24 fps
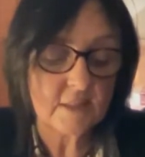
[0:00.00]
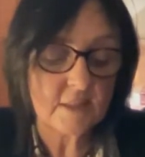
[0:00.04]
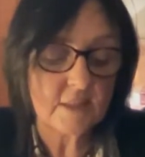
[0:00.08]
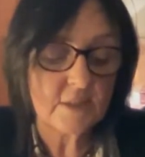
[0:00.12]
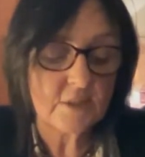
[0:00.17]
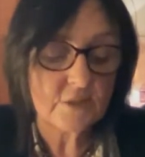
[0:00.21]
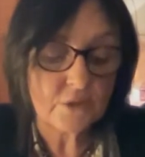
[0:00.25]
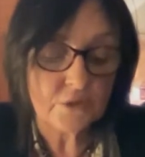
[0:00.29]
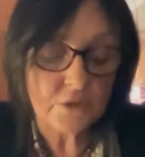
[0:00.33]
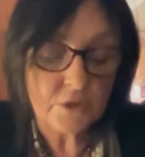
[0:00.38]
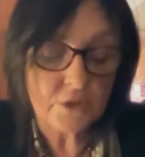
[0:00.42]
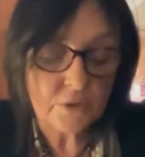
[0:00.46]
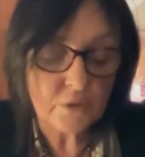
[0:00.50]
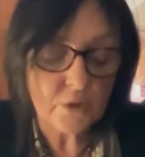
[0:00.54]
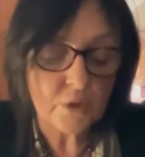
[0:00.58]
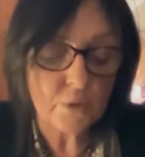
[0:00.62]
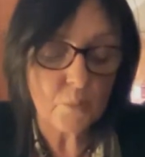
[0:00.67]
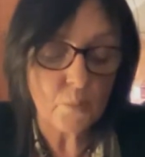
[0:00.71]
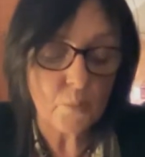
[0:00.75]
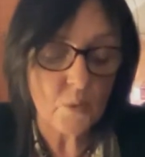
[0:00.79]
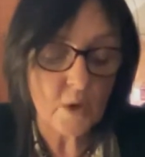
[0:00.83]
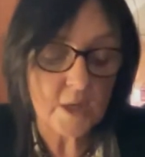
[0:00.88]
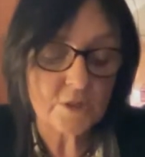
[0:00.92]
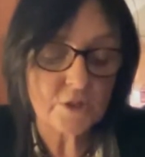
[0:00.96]
so you
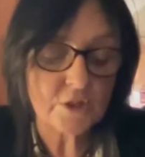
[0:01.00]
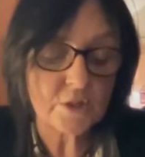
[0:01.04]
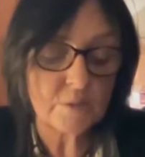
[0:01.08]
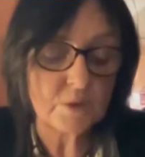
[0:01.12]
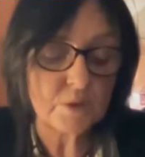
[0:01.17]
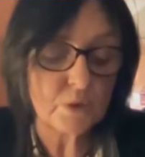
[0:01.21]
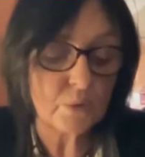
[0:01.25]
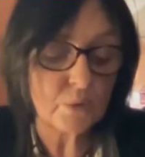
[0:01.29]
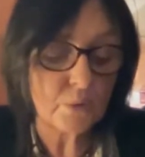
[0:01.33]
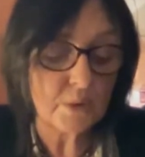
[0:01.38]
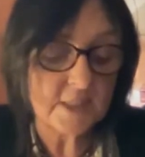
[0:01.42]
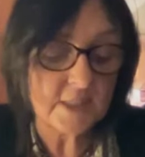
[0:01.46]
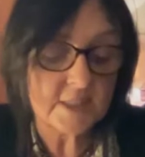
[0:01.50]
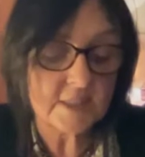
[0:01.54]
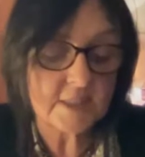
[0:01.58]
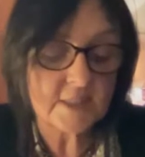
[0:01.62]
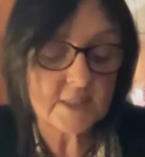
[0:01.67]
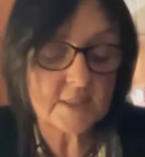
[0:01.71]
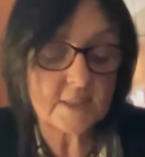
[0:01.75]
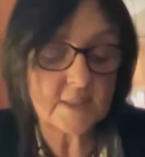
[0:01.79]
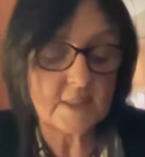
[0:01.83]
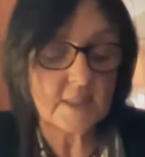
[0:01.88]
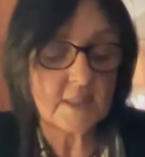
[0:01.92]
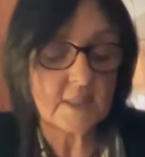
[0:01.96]
can watch him
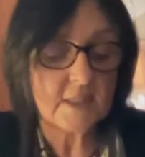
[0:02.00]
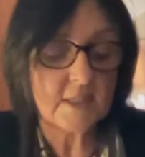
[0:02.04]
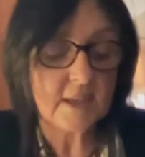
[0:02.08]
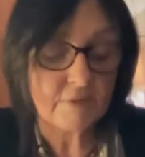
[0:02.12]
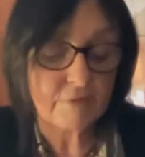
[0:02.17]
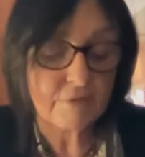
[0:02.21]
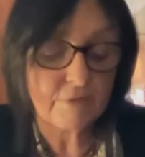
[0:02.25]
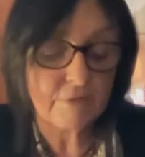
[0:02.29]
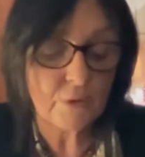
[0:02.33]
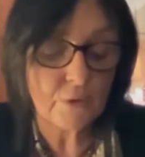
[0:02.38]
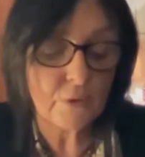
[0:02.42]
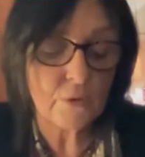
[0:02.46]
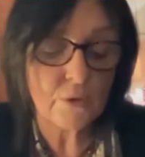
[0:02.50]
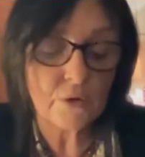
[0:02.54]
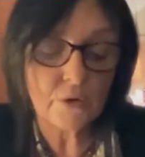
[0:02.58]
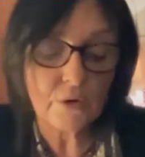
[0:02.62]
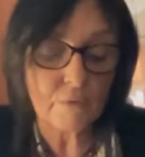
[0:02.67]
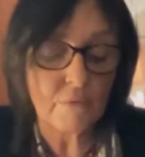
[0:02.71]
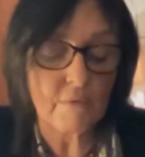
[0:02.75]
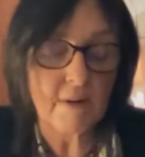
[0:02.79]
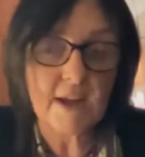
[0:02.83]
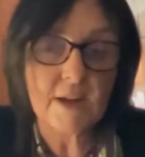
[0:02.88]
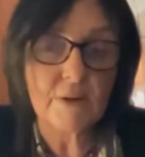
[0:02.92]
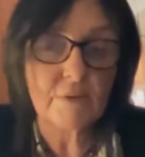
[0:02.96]
twist a fork
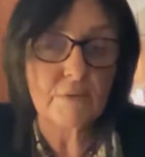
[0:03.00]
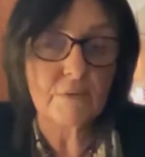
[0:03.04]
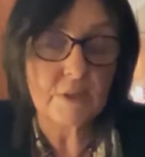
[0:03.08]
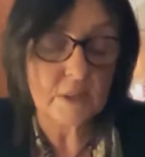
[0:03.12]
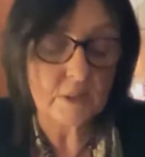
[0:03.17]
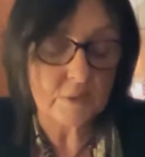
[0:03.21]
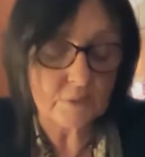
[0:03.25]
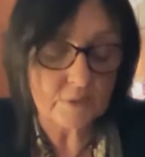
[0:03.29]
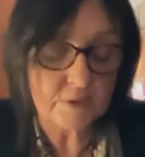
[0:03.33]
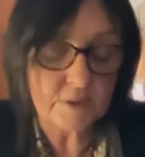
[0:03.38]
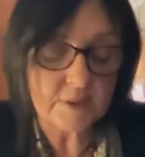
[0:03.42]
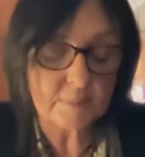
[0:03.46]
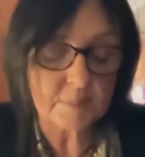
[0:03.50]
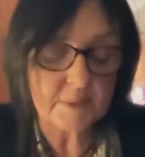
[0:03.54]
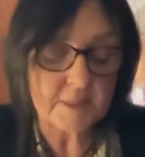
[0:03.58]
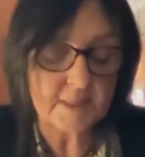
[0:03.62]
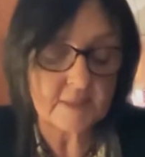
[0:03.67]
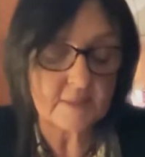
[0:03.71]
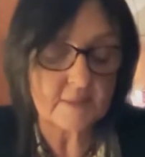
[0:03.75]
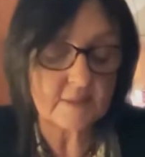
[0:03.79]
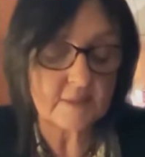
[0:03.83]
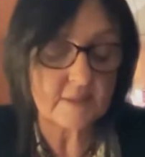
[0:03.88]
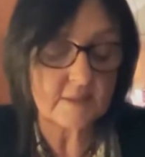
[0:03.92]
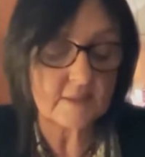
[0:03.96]
around the loose
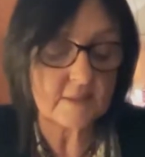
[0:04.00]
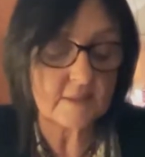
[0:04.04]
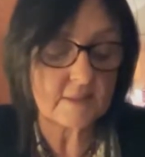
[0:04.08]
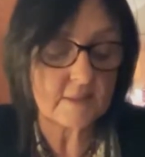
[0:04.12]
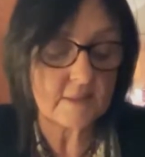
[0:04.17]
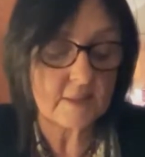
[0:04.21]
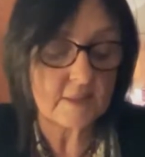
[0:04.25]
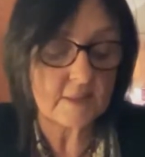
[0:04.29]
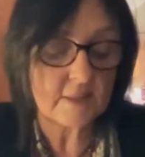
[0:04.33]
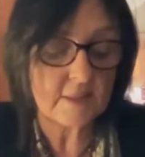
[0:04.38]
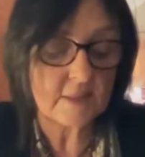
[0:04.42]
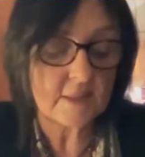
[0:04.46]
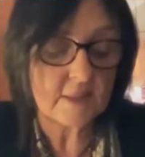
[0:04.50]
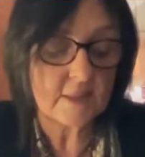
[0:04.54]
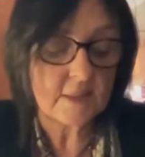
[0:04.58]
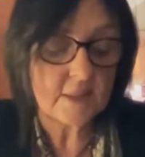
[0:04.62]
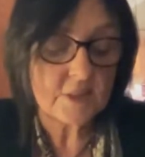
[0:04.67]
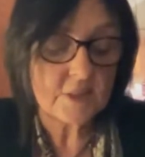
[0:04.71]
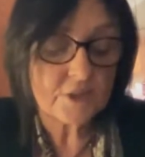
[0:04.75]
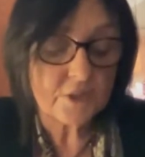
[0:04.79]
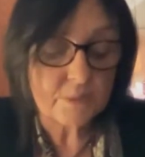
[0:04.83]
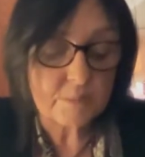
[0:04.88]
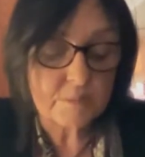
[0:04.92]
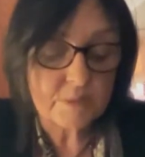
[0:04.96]
bits,
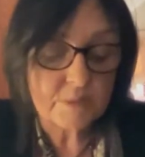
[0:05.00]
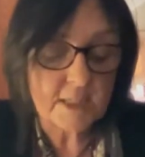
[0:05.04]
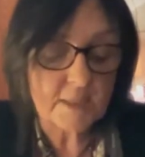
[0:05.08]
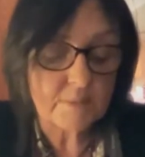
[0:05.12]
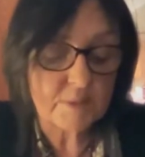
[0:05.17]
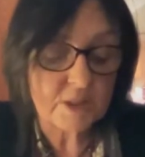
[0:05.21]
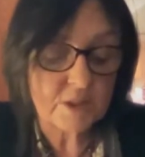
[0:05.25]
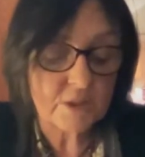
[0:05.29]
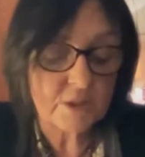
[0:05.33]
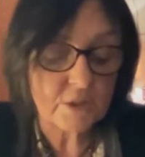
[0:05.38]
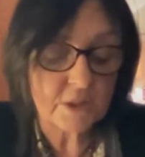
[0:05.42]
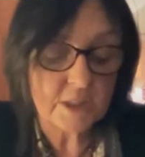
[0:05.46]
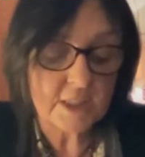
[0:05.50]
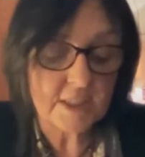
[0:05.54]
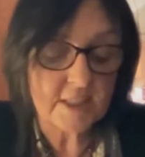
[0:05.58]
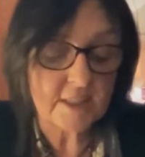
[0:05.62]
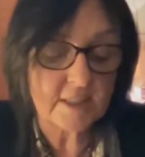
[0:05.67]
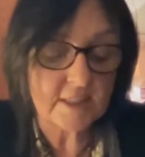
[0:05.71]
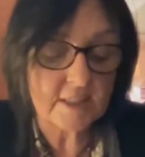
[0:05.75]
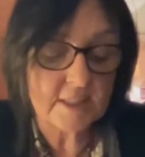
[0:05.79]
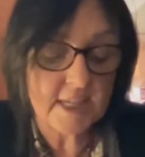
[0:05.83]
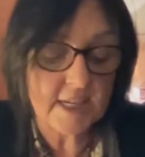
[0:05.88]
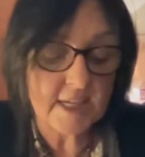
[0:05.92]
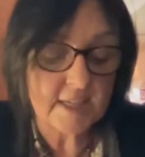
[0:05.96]
sometimes sucking the
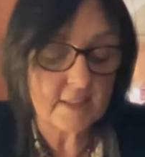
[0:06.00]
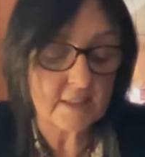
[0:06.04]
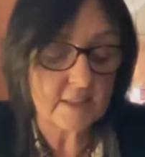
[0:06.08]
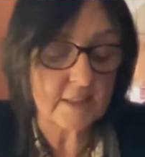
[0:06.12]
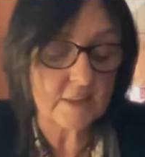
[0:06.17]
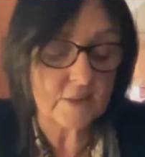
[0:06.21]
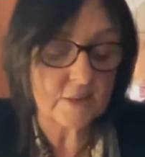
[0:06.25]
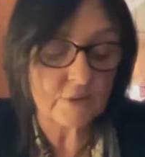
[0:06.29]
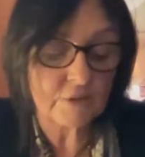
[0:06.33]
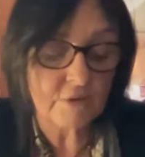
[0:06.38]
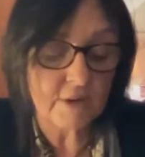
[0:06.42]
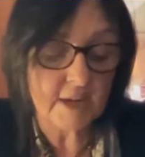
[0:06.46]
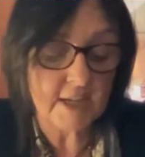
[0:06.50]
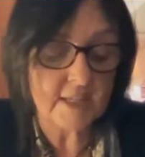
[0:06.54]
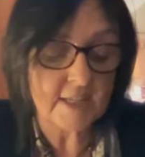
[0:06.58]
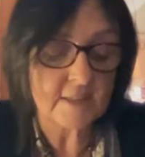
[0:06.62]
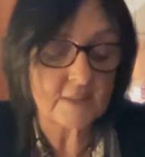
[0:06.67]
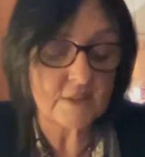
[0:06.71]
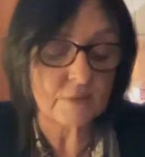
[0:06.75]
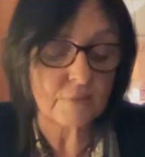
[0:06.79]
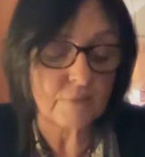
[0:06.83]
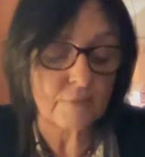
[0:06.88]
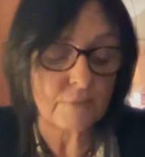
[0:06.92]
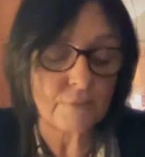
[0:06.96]
dangling
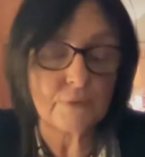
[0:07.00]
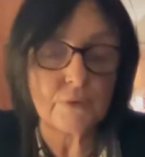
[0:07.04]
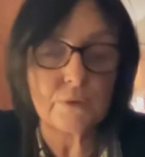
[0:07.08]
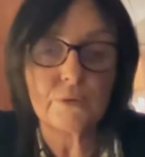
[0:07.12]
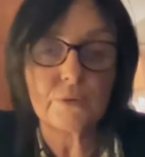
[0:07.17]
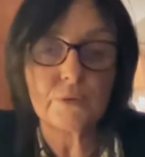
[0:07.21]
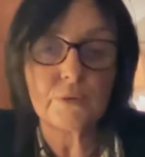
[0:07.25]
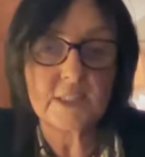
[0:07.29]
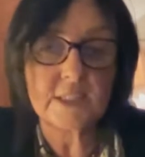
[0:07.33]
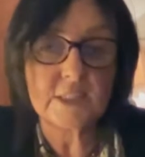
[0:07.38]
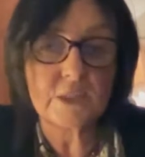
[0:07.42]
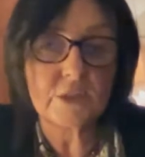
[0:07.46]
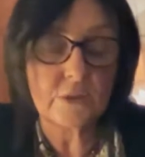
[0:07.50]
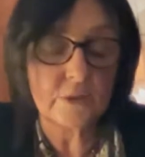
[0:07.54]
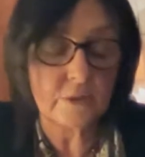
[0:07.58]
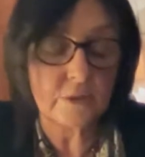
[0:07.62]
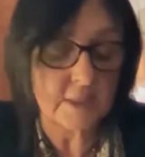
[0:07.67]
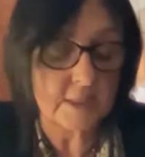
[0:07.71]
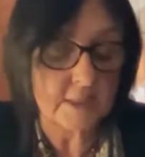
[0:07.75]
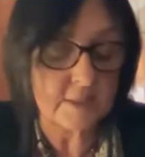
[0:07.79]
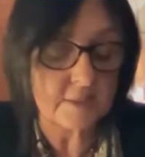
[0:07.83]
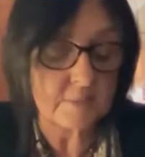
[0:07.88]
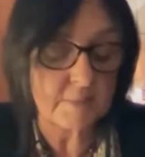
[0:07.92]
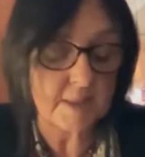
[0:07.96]
threads of food into
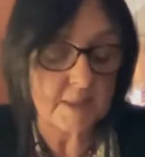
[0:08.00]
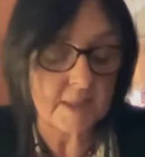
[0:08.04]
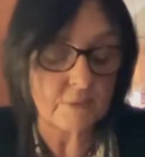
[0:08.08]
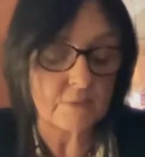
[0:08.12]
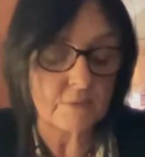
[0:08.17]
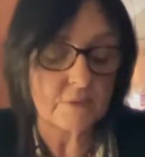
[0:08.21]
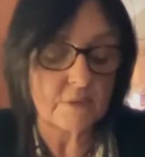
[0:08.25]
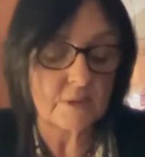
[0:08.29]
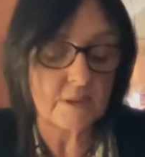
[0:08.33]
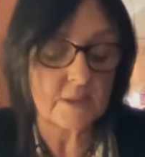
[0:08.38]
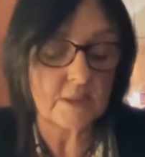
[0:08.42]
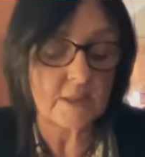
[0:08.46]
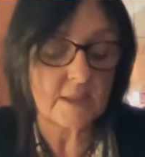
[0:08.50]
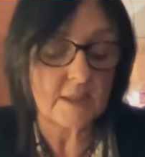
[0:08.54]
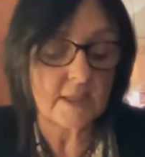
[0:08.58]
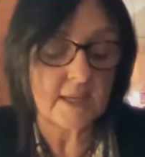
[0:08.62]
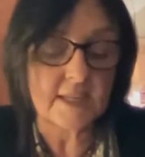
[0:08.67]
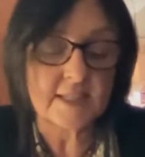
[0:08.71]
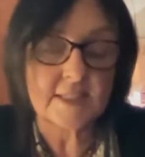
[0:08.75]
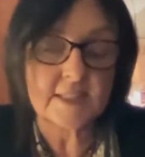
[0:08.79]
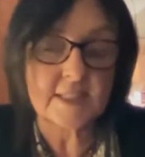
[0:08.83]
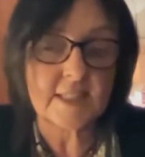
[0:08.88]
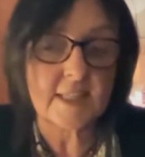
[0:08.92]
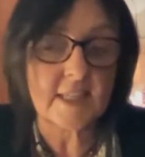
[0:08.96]
his mouth
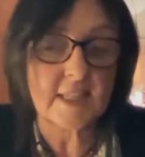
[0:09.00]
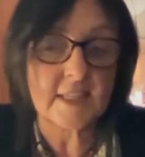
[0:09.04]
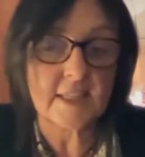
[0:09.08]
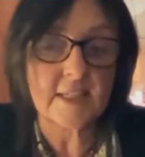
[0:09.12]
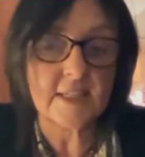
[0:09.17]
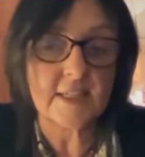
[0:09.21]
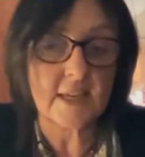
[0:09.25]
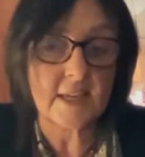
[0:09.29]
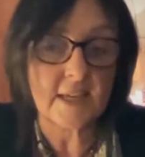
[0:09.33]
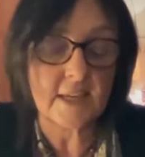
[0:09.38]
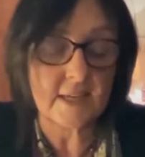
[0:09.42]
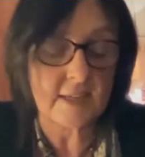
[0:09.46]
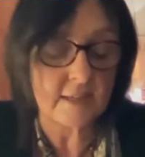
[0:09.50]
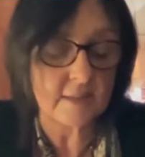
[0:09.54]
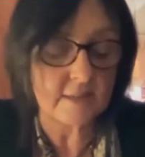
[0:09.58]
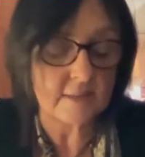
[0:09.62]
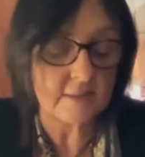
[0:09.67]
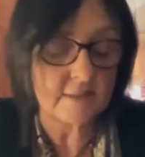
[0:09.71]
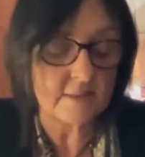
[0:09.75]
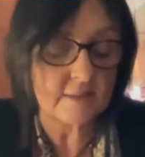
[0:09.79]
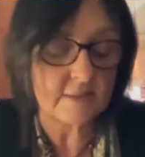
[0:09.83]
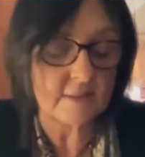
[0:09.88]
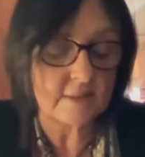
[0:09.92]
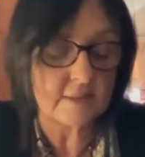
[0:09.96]
as he
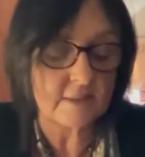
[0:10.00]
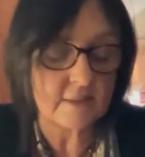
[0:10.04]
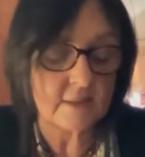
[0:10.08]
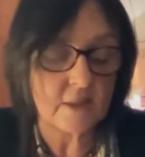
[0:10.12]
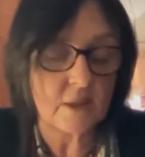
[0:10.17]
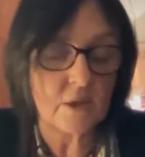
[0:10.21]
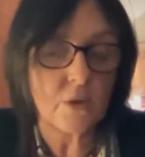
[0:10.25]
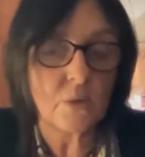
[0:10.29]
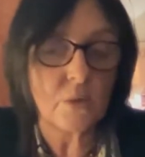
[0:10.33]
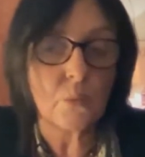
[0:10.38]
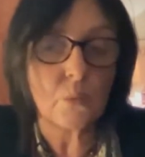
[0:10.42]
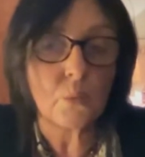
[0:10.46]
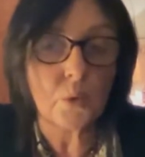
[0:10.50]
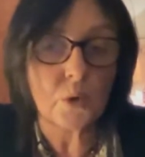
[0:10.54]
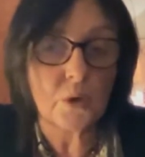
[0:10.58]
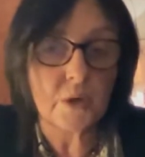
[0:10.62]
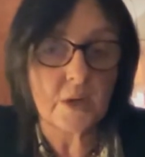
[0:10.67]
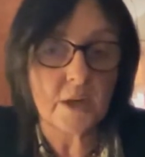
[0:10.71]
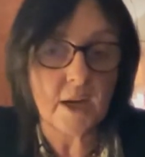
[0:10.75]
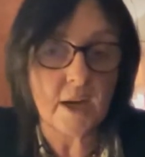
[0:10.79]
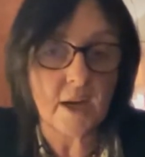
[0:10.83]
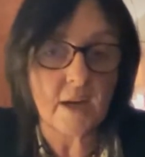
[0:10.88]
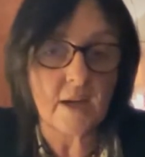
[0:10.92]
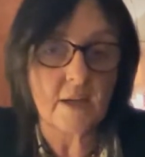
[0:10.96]
inhales,
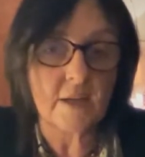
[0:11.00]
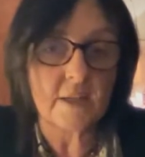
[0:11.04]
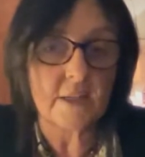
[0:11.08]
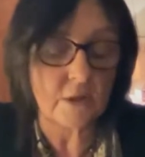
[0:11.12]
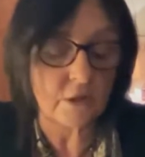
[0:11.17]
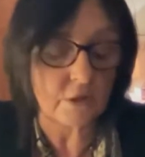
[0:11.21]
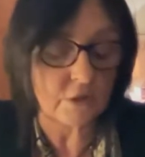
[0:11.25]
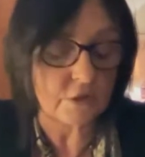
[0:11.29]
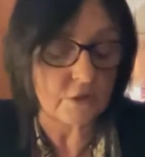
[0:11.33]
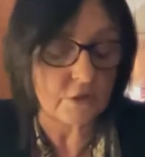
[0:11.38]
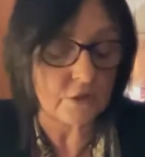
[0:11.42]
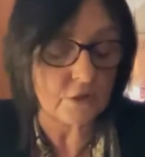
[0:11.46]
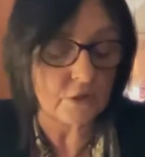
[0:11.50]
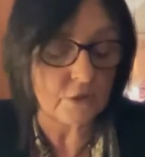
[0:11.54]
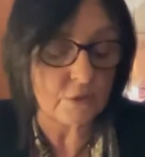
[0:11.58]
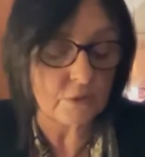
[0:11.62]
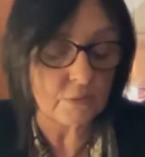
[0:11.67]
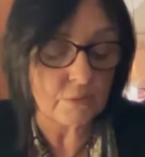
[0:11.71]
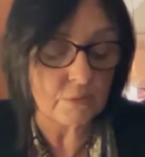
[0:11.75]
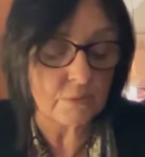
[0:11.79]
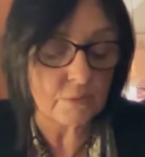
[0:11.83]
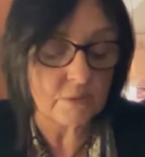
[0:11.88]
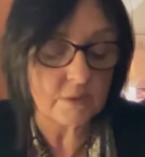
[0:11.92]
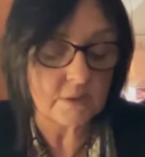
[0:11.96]
one eye on
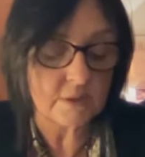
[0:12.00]
you,